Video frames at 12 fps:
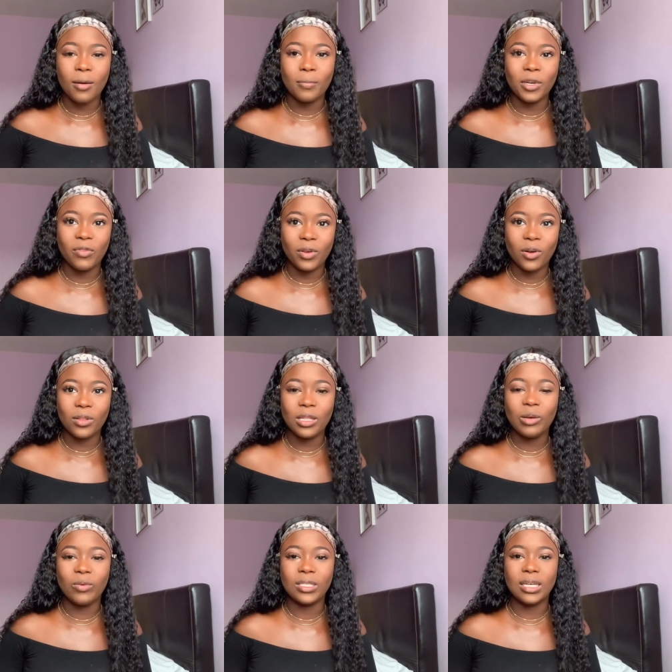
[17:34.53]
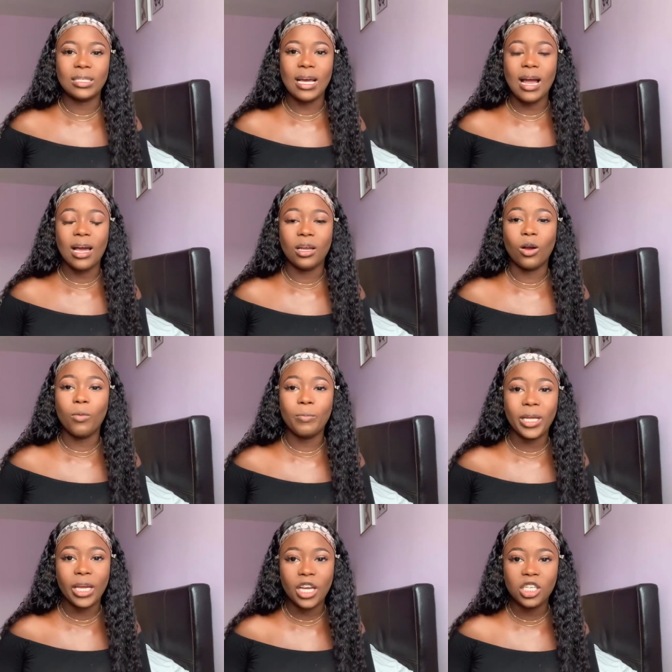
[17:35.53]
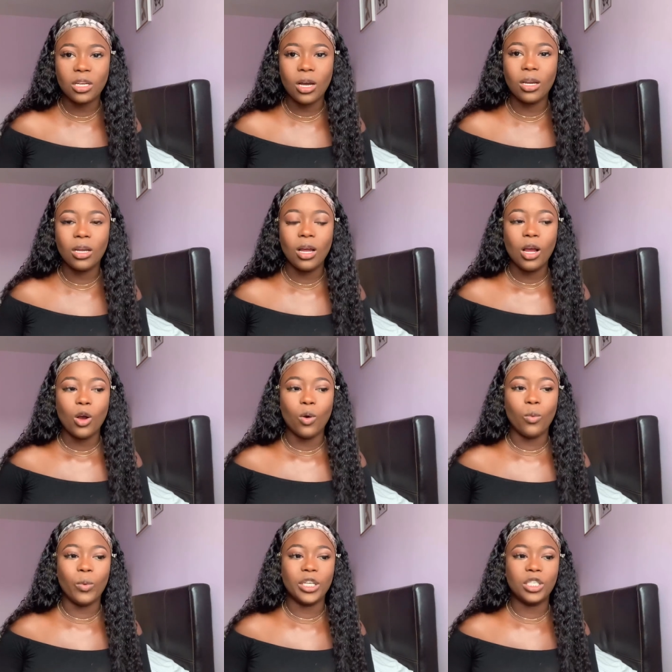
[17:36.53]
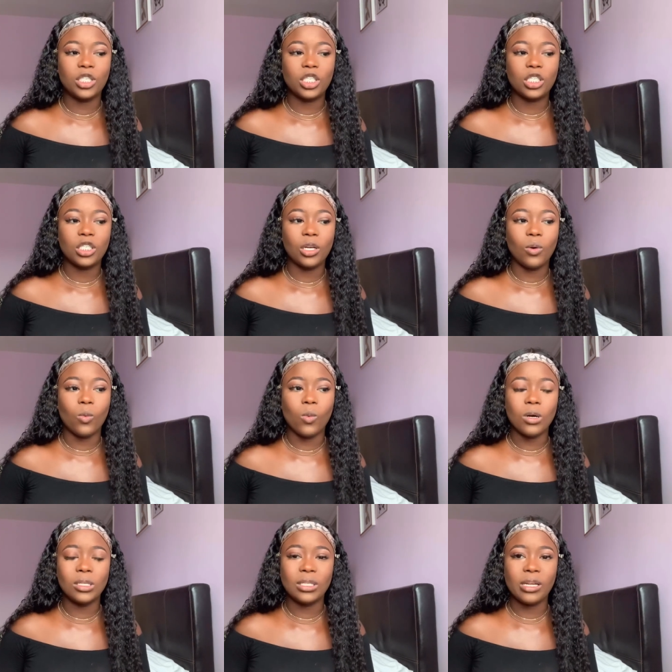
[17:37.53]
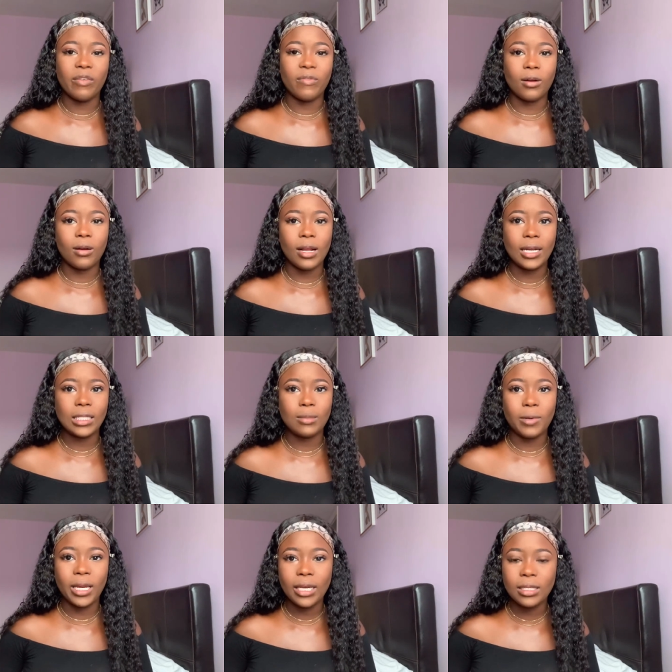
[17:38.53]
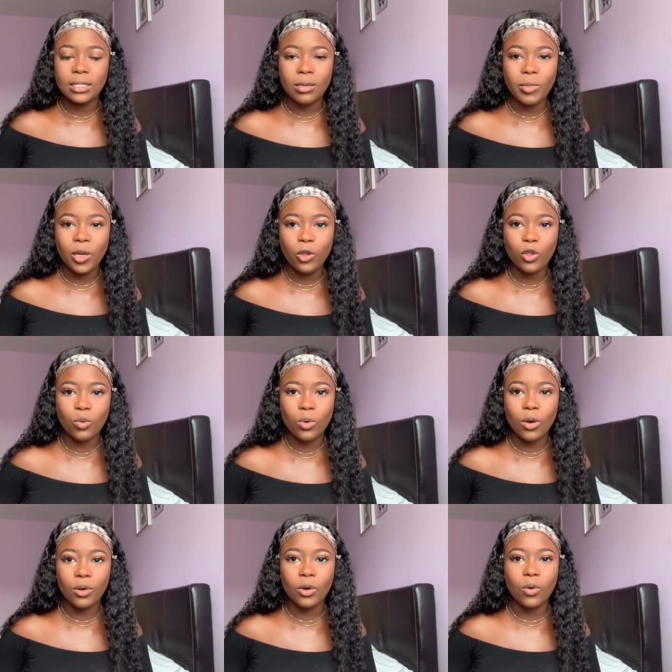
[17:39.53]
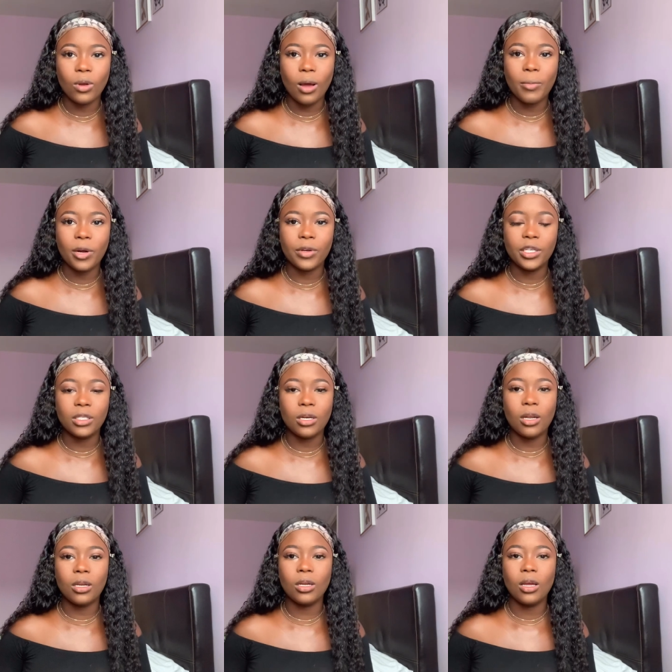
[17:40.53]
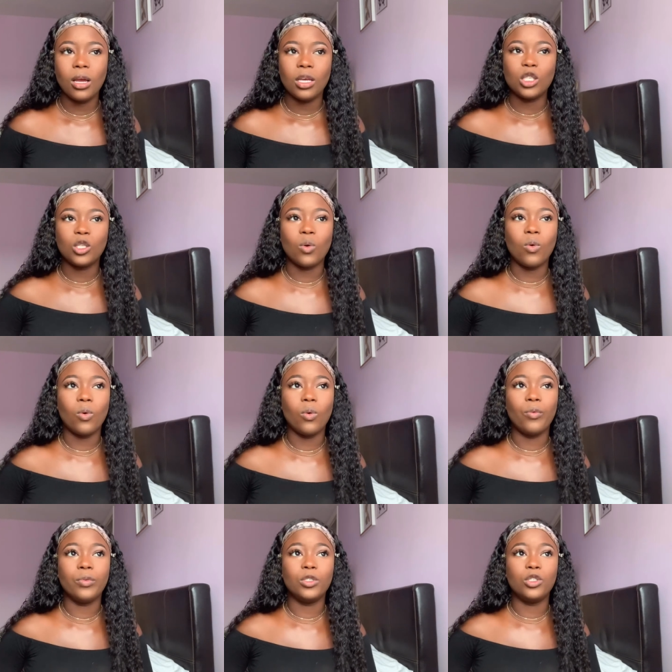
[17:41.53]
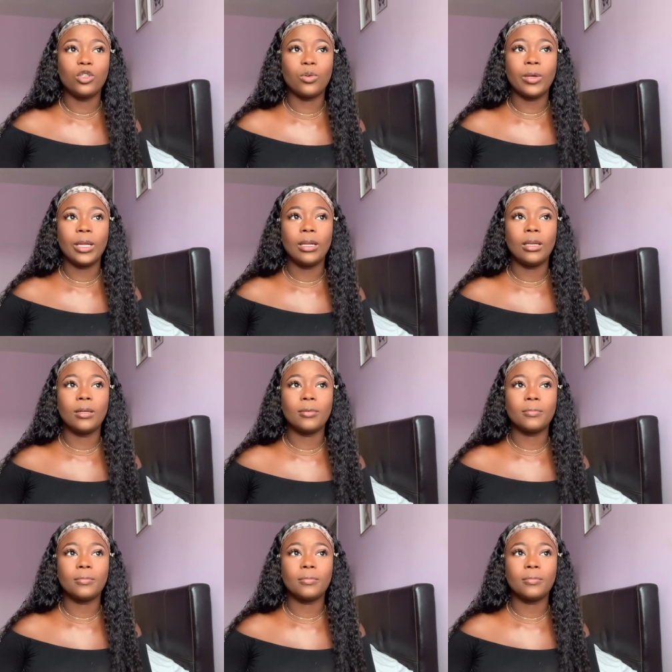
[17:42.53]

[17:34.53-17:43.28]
difficult thing was that I had a complication which was never explained to me throughout the whole operation. So during,